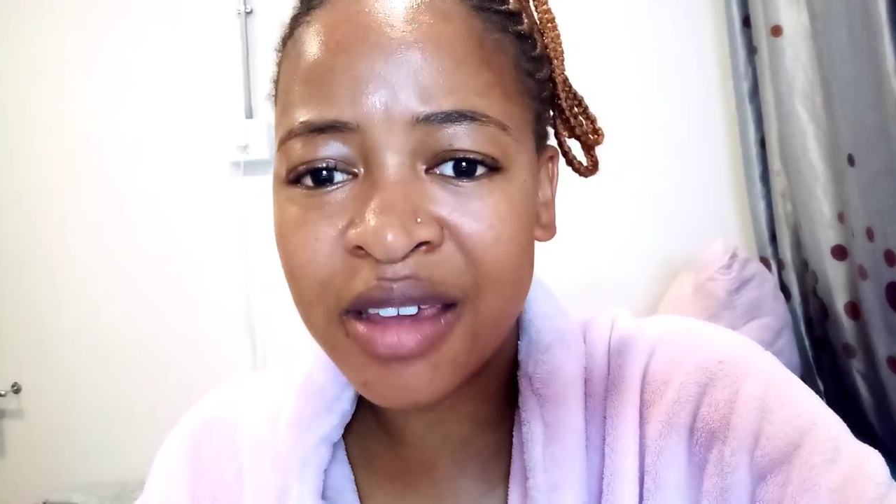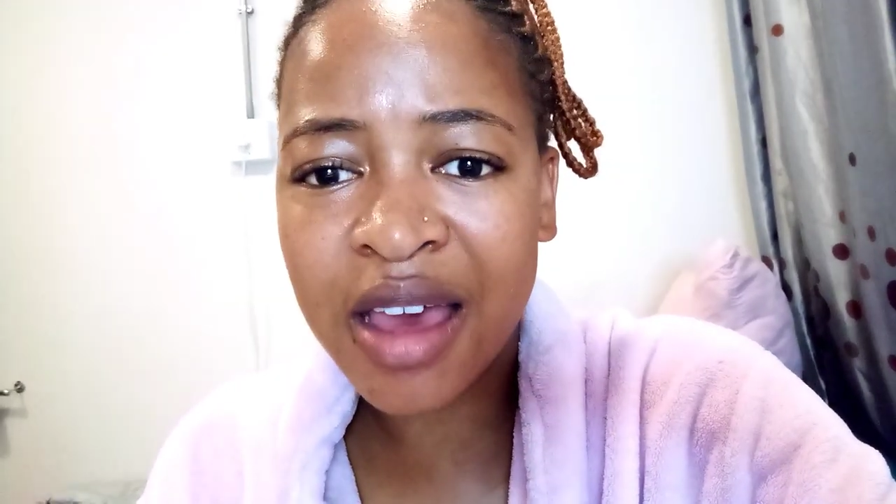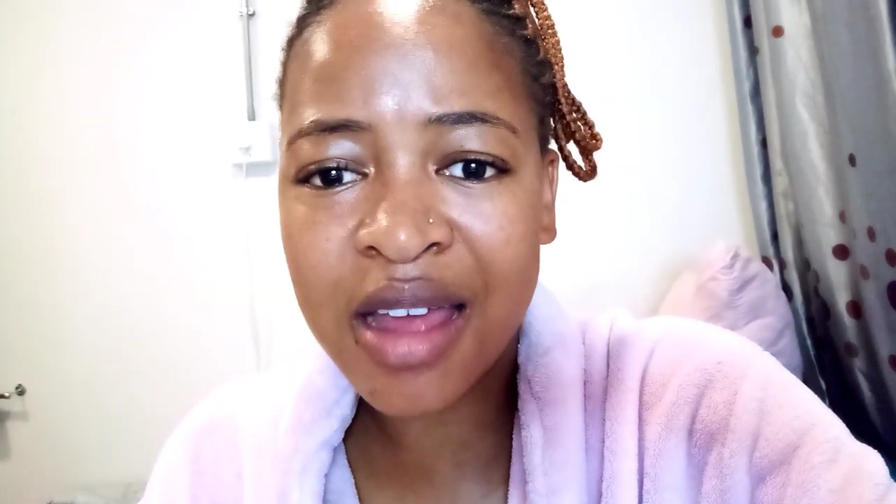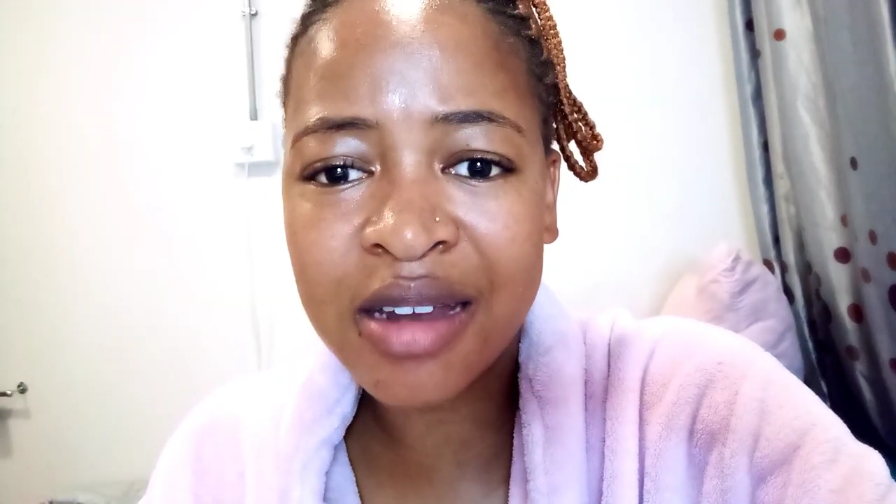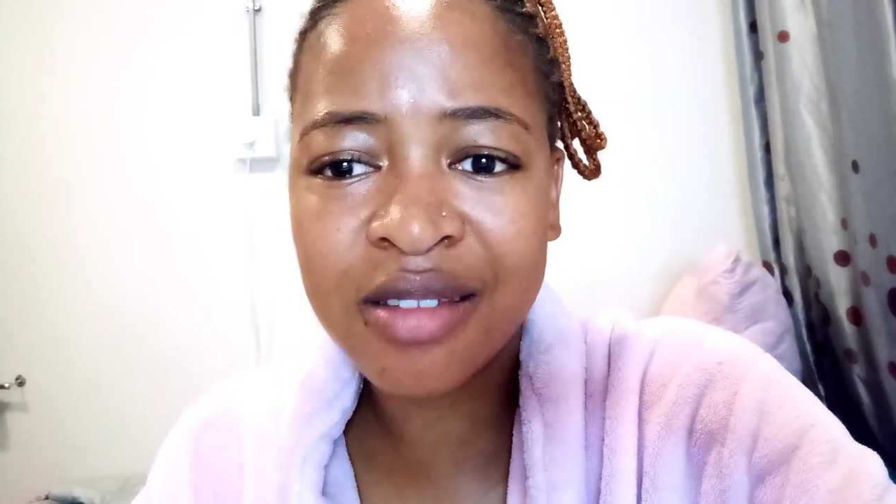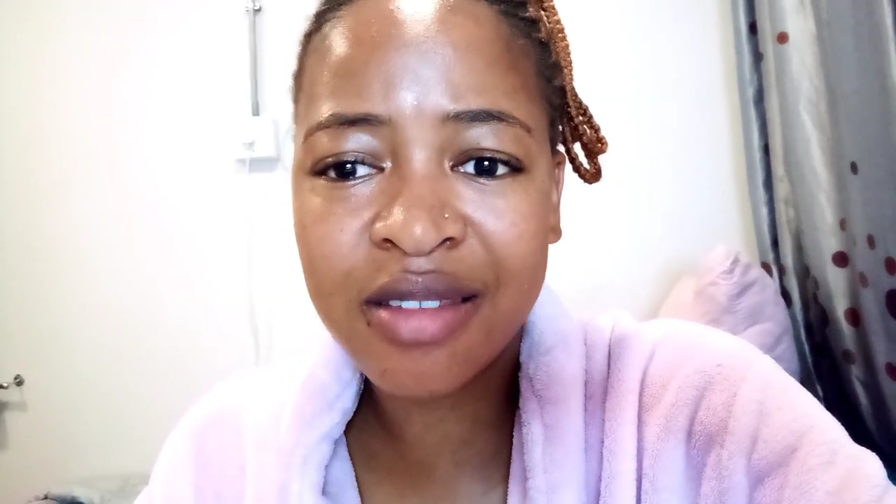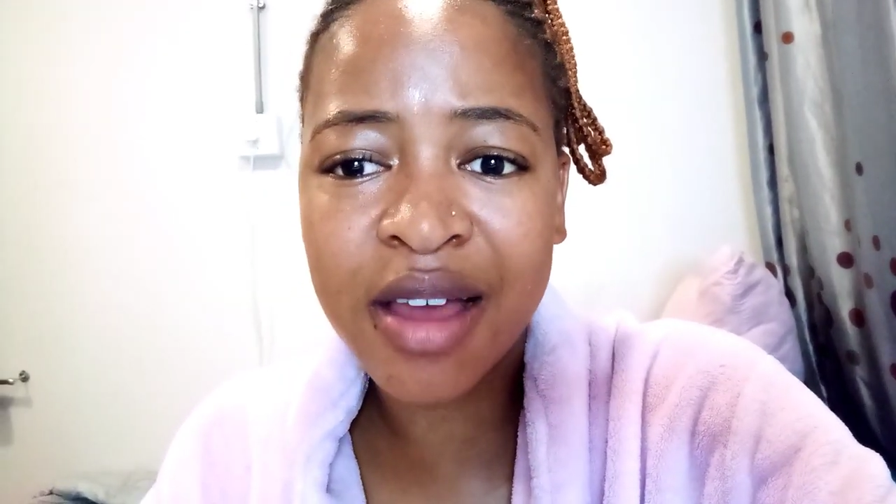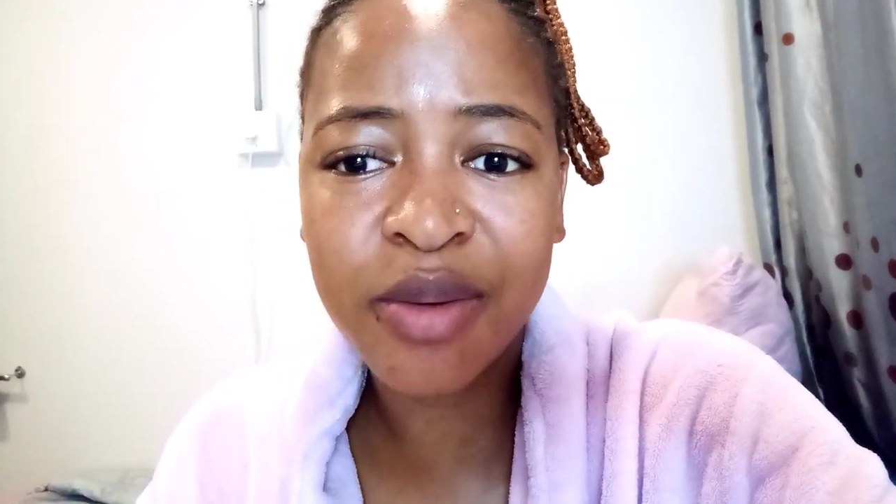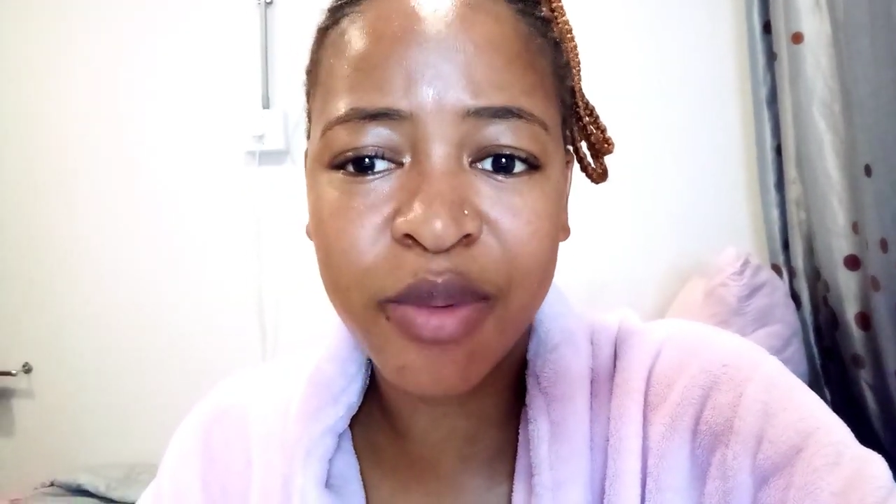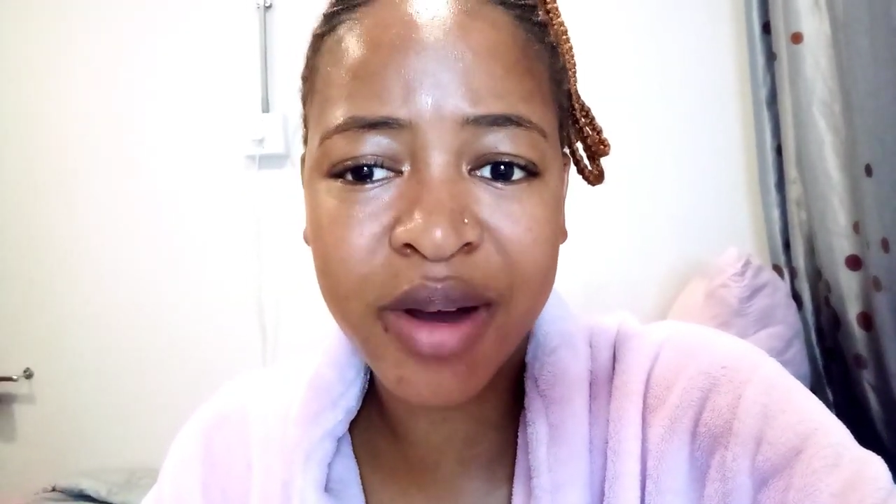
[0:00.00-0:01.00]
and start
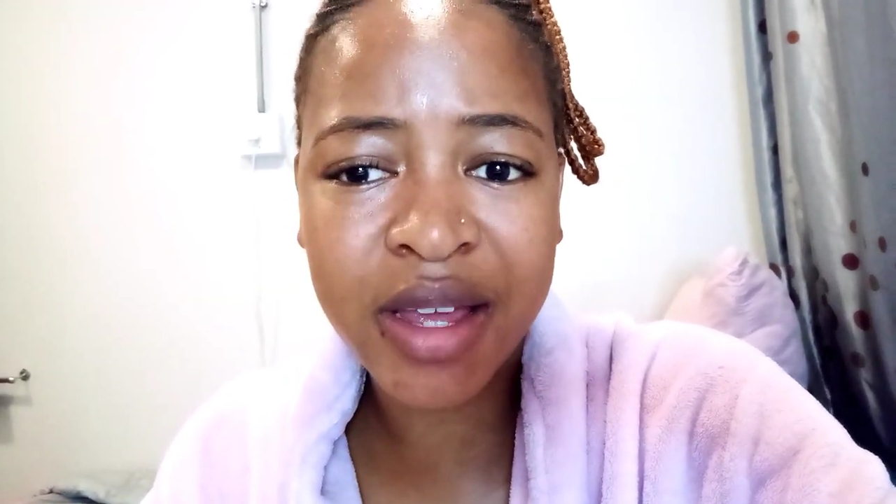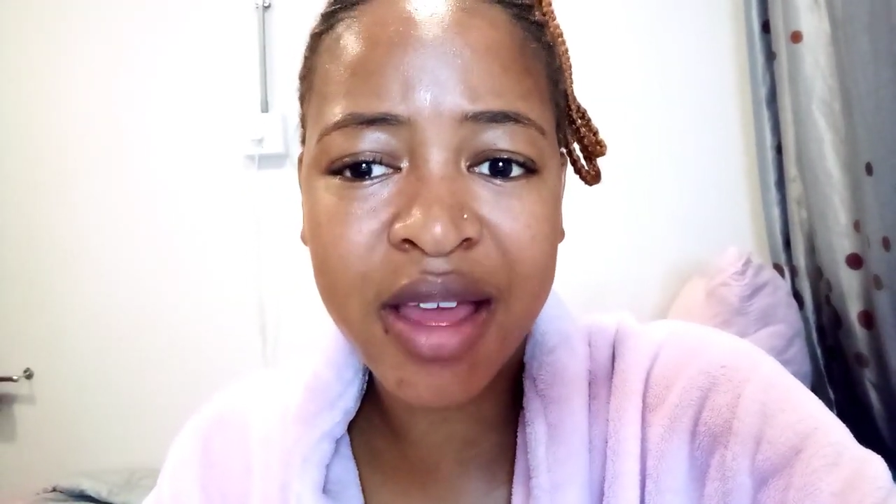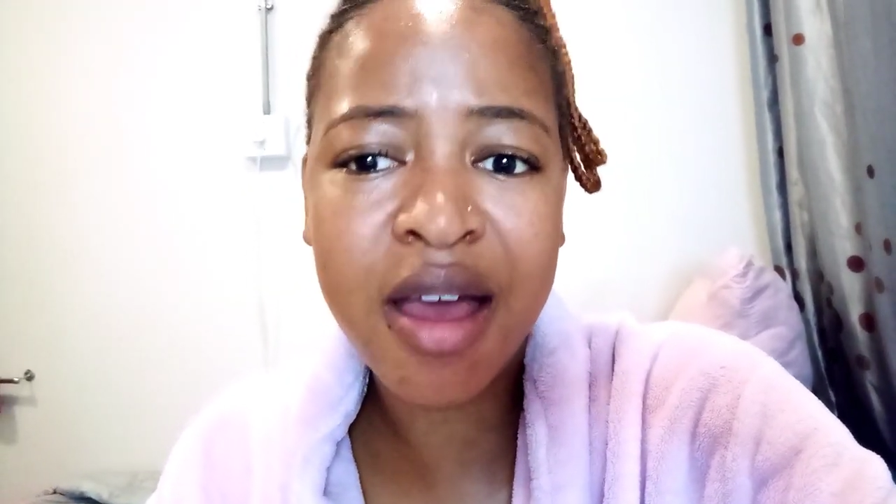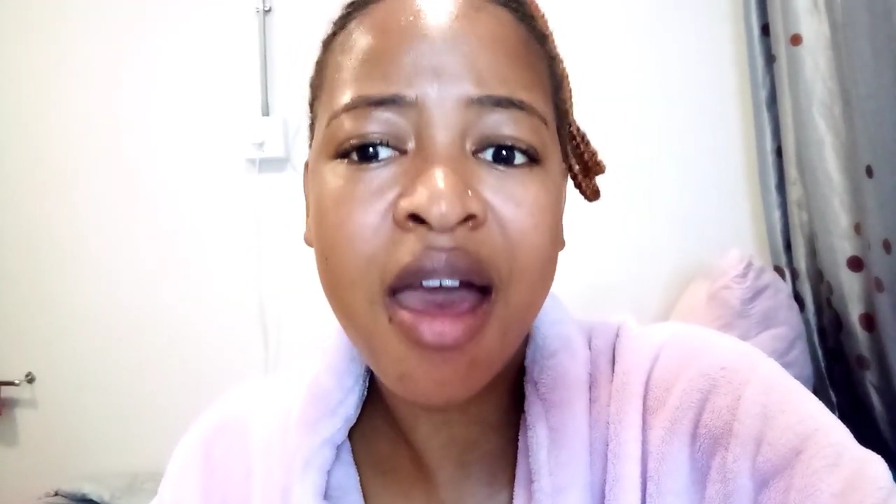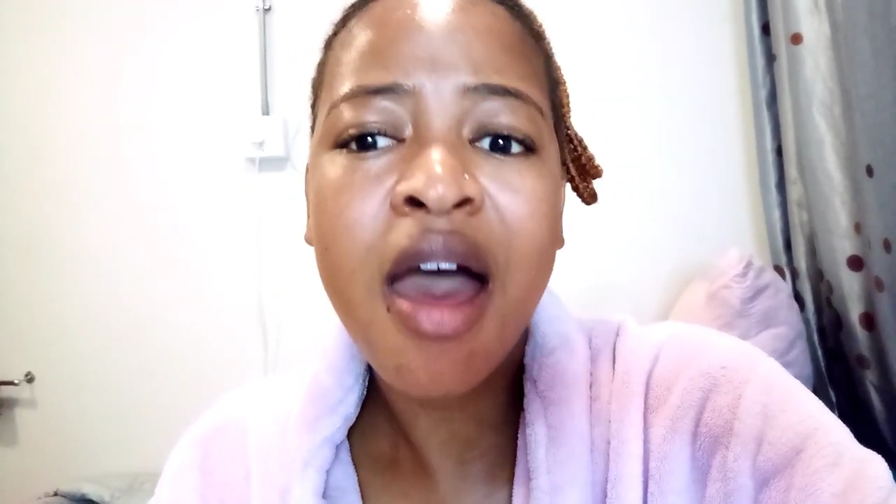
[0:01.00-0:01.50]
working